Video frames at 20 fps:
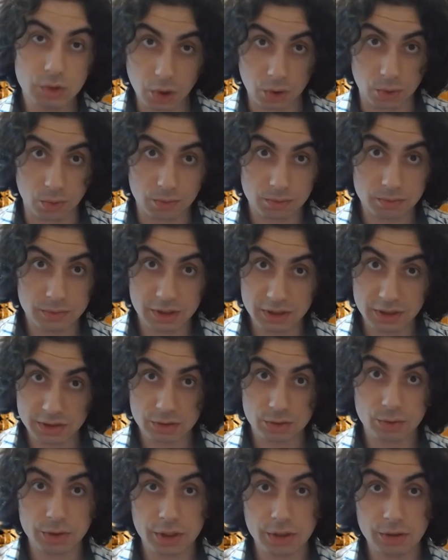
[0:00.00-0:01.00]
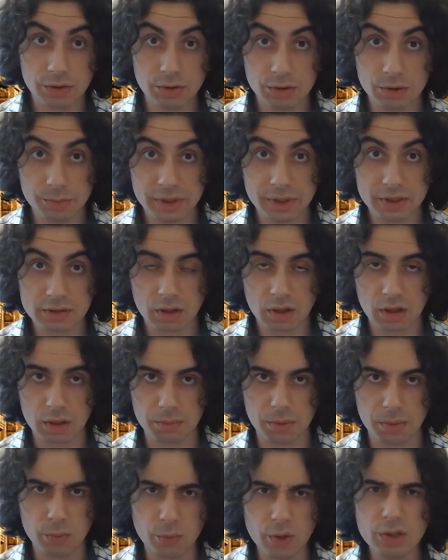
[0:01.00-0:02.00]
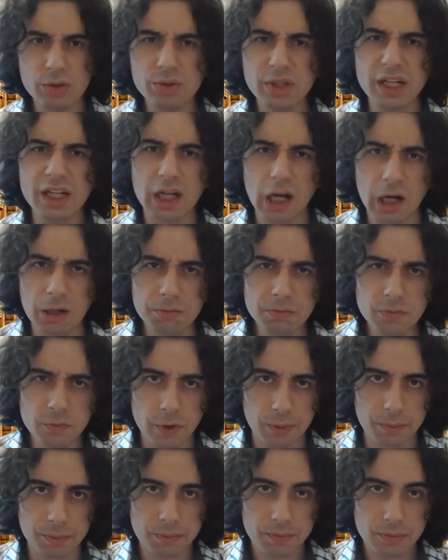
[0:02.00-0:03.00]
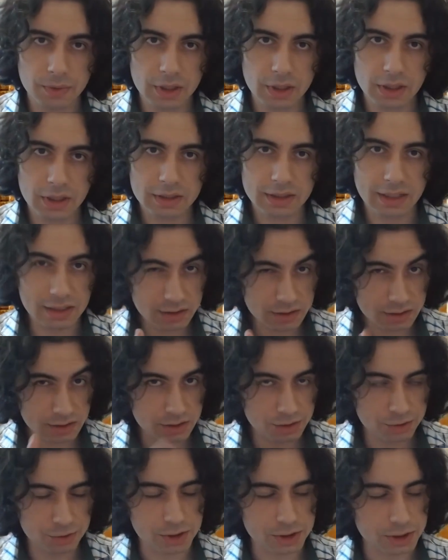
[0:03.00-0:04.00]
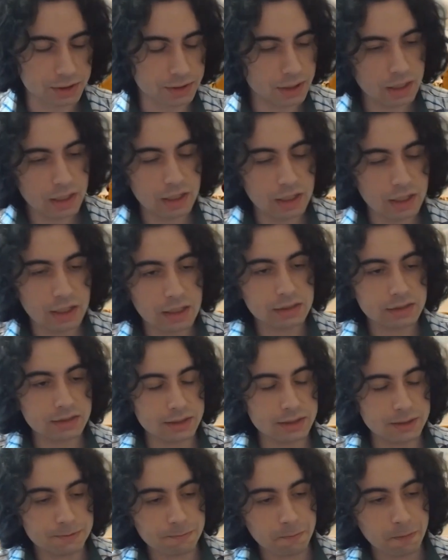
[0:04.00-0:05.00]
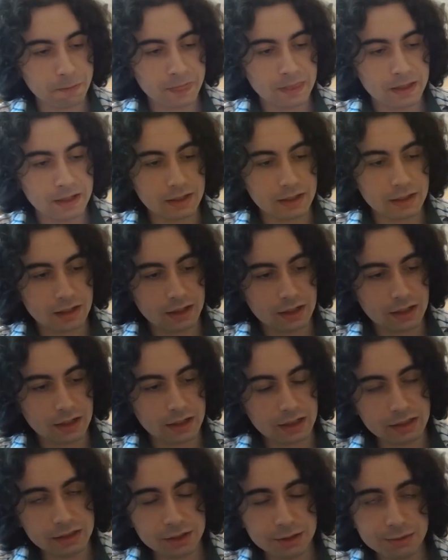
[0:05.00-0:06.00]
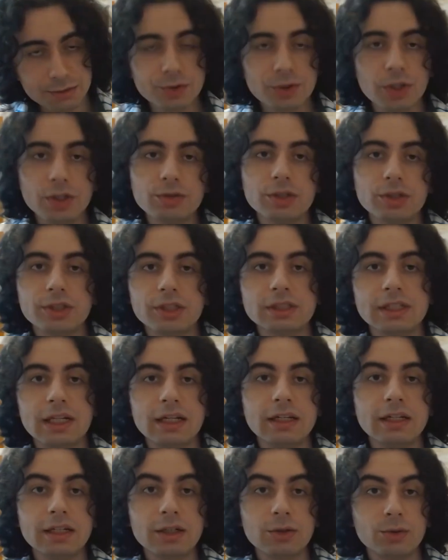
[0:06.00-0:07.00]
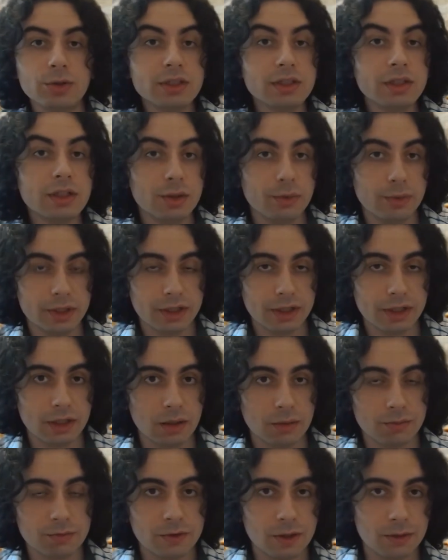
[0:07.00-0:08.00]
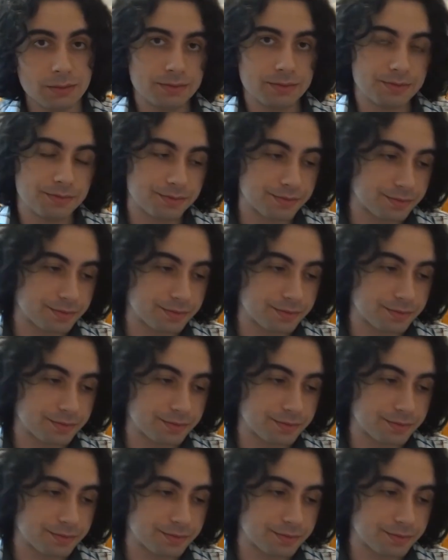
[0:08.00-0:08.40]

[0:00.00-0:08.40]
So this is who the Indo-Europeans are, but where do they come from? That's interesting. See, in terms of trying to understand linguistically where they come from,